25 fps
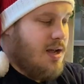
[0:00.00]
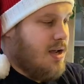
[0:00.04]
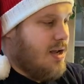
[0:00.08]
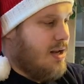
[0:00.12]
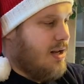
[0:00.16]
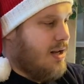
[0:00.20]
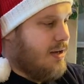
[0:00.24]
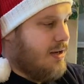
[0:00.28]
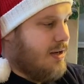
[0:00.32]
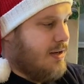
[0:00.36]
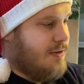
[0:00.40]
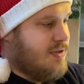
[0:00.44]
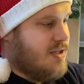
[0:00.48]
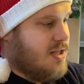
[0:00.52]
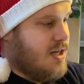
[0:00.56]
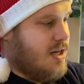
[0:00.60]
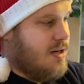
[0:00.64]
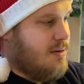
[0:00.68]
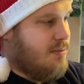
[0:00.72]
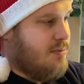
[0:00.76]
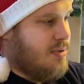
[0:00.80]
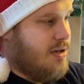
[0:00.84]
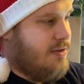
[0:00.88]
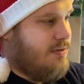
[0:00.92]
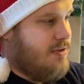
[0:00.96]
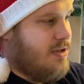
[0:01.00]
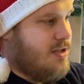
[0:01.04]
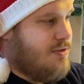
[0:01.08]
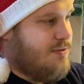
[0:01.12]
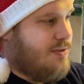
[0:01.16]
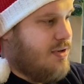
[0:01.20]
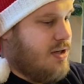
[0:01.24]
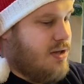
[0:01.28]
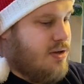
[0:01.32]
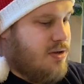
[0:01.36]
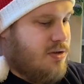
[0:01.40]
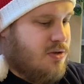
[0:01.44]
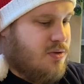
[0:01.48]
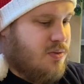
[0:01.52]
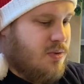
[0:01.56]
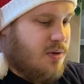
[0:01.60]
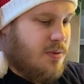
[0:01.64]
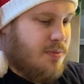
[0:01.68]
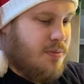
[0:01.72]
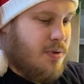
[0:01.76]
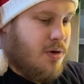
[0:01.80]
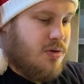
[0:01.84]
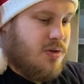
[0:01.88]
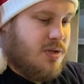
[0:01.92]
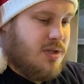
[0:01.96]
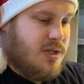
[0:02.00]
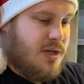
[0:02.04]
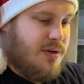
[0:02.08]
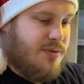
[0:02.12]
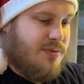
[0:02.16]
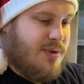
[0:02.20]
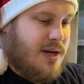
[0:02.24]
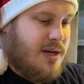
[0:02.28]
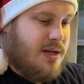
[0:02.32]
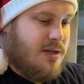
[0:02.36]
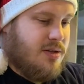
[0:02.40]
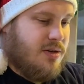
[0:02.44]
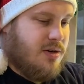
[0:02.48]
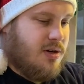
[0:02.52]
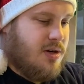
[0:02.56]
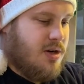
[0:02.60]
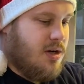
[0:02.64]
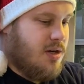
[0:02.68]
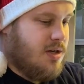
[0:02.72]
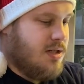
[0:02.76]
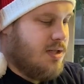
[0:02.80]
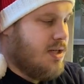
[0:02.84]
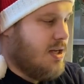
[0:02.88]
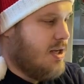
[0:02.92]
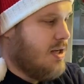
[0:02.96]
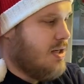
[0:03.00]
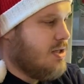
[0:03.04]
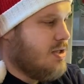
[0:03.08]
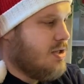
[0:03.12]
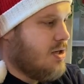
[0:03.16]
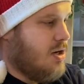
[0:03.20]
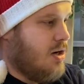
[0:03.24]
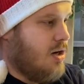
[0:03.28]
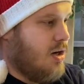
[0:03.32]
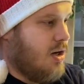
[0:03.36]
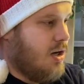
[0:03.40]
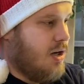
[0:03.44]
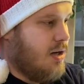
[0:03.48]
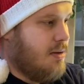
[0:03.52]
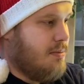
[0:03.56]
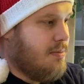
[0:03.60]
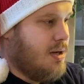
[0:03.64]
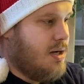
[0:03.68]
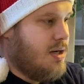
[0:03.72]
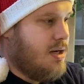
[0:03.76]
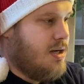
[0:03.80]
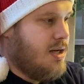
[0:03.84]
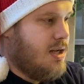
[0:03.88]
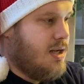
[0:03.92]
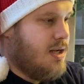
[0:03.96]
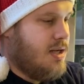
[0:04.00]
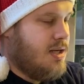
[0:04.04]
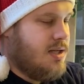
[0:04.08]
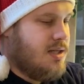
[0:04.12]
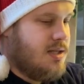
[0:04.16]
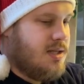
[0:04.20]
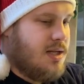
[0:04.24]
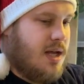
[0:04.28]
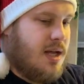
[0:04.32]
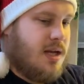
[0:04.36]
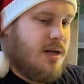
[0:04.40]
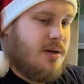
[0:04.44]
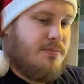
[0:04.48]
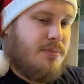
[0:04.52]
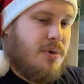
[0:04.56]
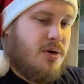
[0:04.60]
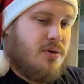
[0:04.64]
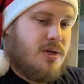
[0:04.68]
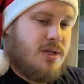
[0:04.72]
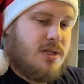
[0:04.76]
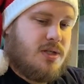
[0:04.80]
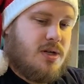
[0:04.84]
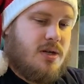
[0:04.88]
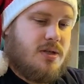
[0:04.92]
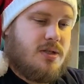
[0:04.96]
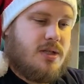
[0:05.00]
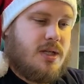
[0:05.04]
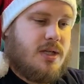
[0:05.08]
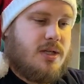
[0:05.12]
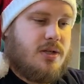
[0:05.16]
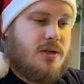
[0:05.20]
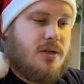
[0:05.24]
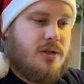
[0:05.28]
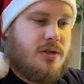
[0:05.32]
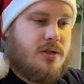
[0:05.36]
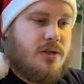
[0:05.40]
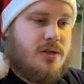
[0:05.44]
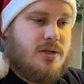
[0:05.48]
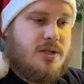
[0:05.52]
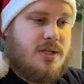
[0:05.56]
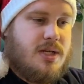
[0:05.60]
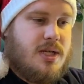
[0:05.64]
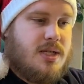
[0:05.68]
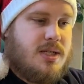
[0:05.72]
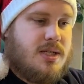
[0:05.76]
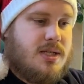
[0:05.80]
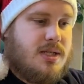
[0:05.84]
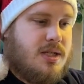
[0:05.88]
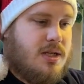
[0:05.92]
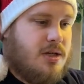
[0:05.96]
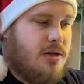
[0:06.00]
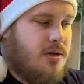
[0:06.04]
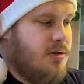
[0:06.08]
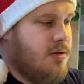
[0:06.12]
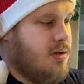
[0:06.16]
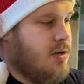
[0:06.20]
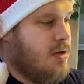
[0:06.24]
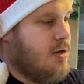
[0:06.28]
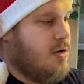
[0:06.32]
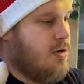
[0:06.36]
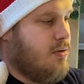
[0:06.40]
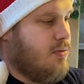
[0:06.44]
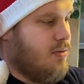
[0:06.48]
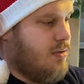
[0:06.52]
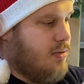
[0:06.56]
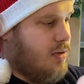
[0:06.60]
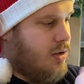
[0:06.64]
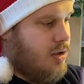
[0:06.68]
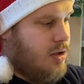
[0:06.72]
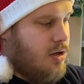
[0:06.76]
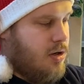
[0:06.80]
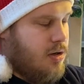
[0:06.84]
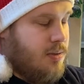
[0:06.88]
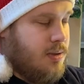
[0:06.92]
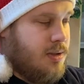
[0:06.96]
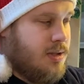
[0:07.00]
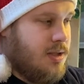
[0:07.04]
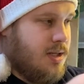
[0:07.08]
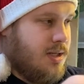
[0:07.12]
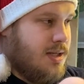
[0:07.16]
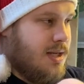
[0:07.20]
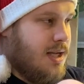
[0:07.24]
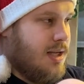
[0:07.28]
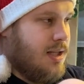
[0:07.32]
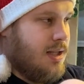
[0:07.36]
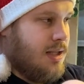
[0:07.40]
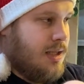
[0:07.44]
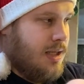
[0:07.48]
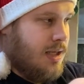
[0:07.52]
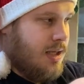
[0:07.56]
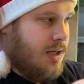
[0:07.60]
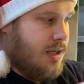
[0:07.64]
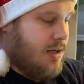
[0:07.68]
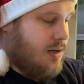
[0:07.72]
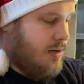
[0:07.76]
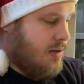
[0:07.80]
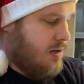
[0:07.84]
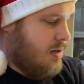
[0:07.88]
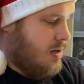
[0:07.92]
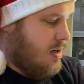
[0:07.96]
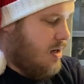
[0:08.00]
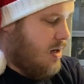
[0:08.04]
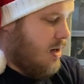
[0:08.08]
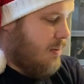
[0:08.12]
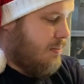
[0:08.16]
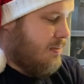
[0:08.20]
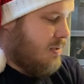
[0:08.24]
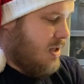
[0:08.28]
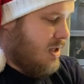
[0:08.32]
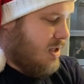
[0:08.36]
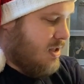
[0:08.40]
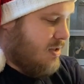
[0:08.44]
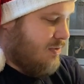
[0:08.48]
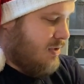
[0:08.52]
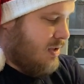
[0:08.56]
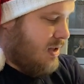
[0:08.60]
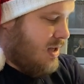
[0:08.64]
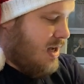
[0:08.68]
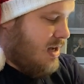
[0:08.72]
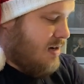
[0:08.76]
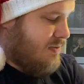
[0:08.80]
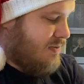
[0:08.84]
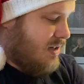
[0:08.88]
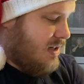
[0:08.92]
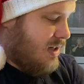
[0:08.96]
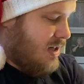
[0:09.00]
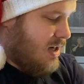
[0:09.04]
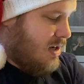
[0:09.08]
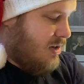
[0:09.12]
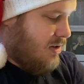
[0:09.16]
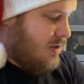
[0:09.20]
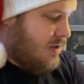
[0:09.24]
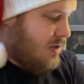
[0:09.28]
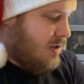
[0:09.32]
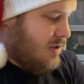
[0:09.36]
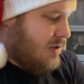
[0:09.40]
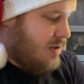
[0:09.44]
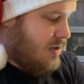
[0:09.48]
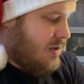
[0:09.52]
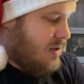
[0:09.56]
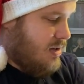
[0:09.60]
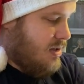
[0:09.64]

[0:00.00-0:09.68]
Like I've said in previous videos, we're posting regular content on Mondays and bonus content on Thursdays still, along with the daily updates for the Advent calendar.